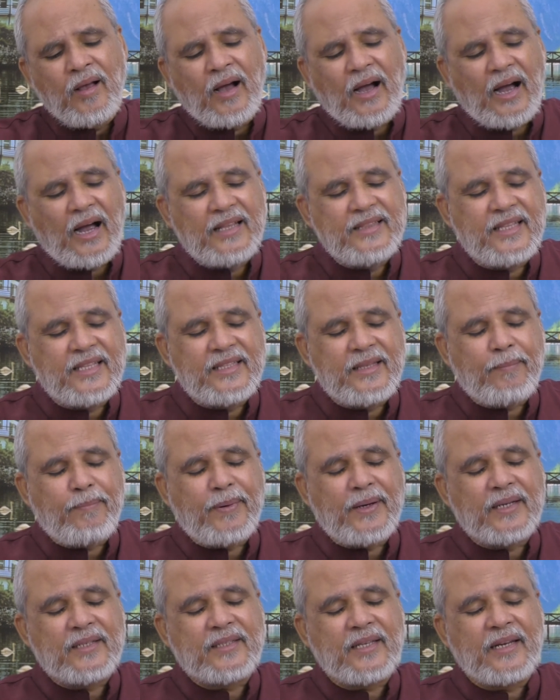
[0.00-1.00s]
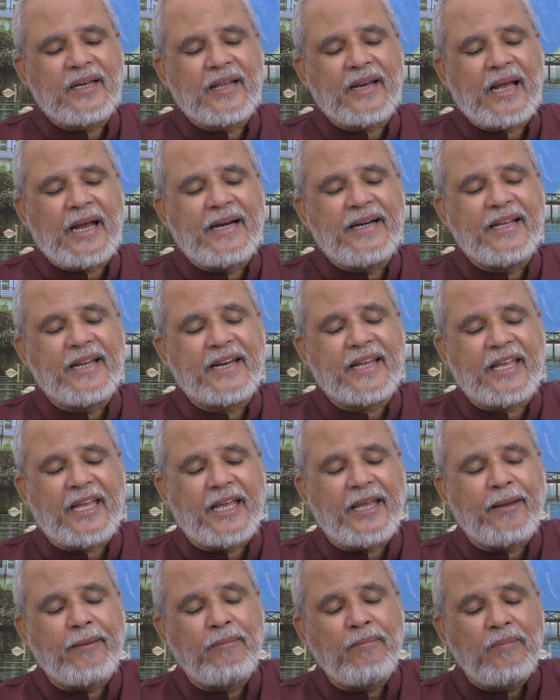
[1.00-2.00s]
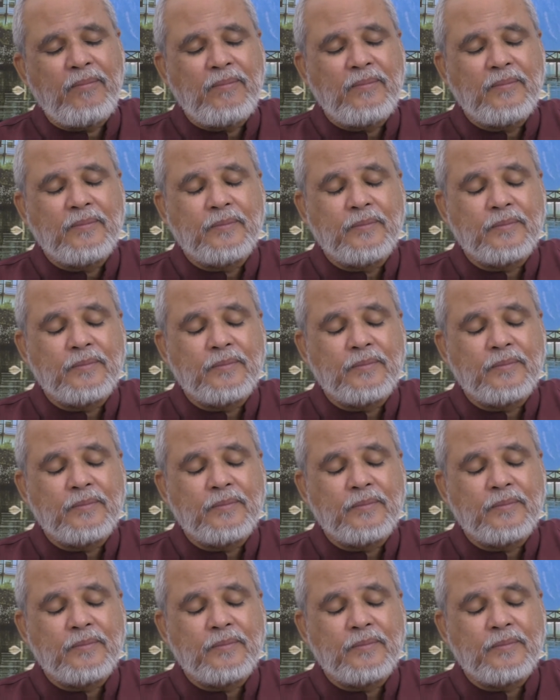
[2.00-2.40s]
And then the person, a rider, came